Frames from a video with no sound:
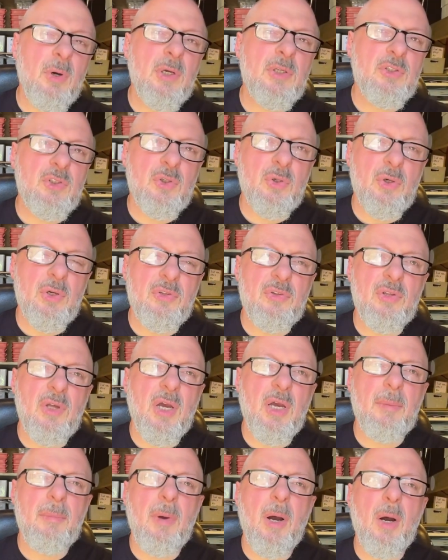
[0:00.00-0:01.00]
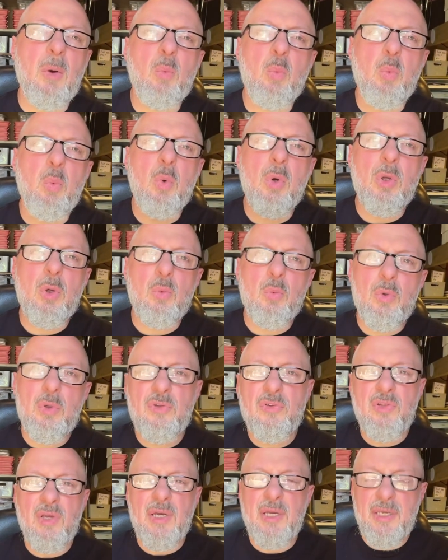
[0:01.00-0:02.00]
choice. What I would
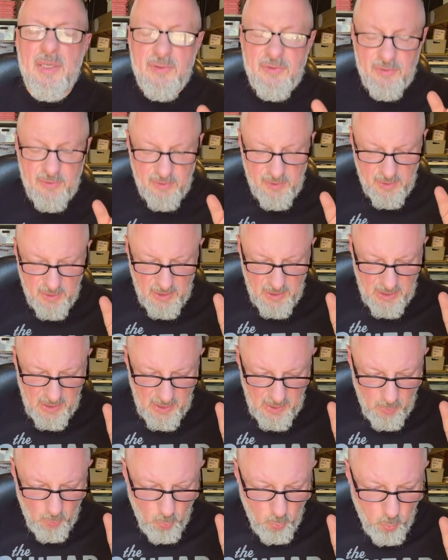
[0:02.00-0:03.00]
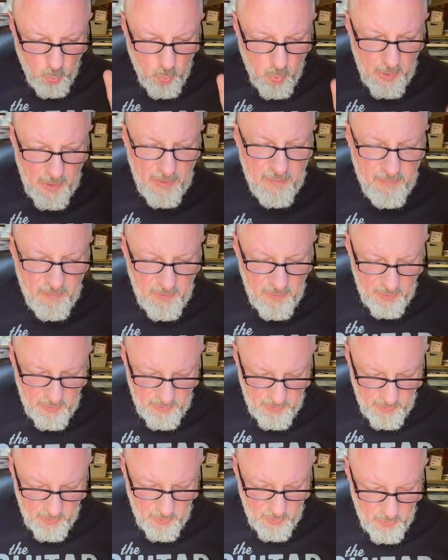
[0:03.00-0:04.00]
say is, whatever you
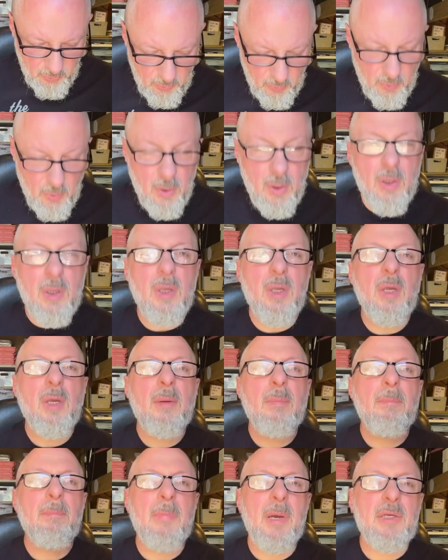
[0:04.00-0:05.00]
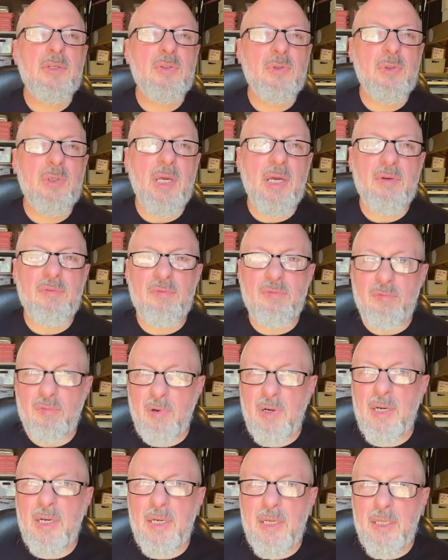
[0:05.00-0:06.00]
do, make sure you have
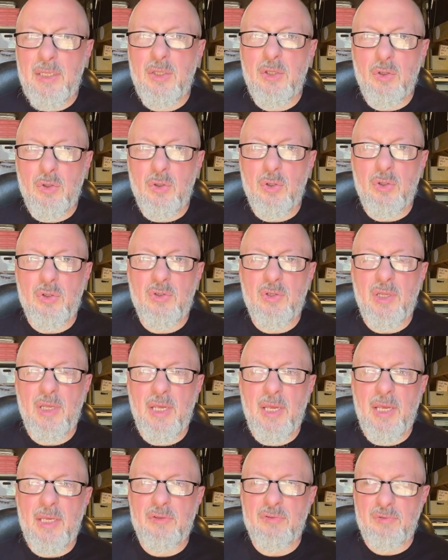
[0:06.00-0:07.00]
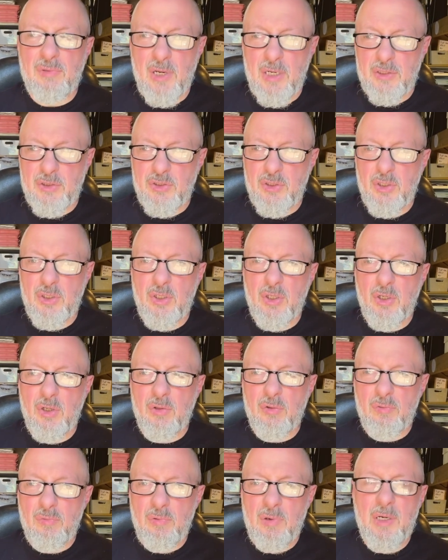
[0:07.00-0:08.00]
really good extraction,
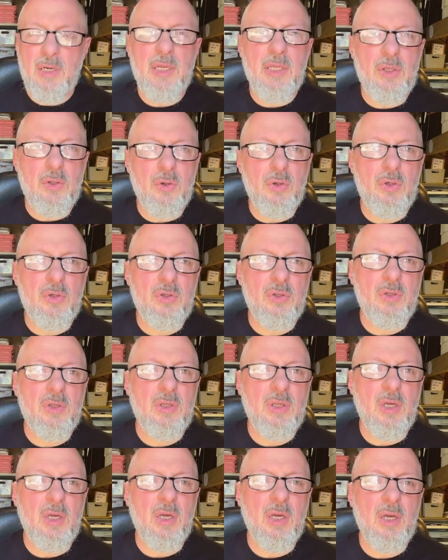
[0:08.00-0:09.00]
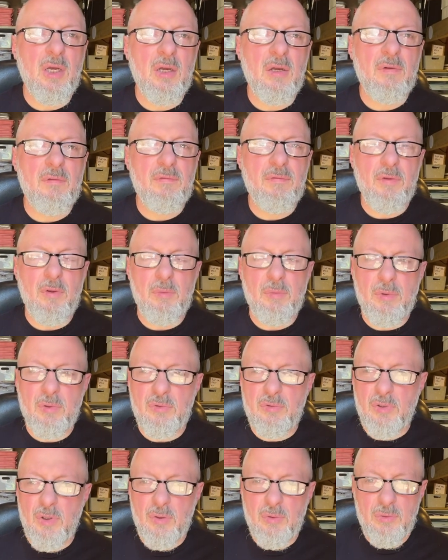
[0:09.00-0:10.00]
really good fume
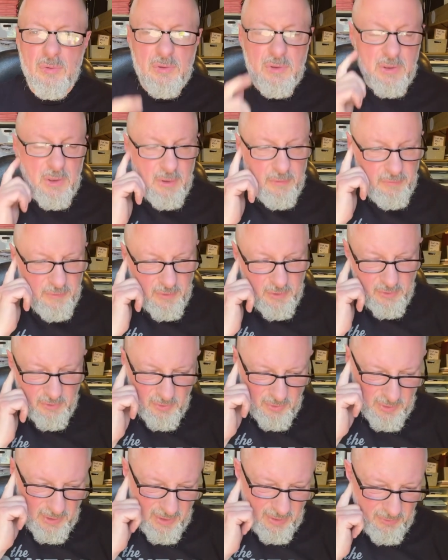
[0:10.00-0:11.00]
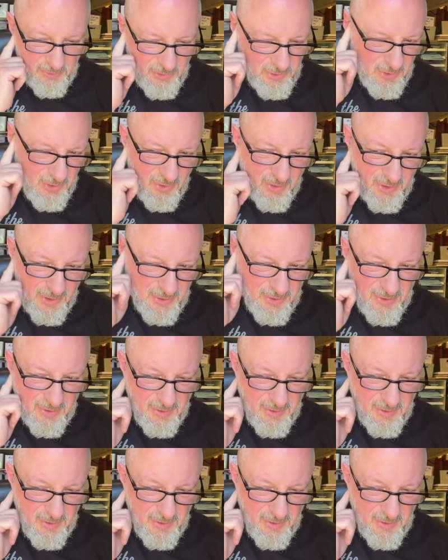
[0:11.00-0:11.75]
control. You know, if you can do it outside,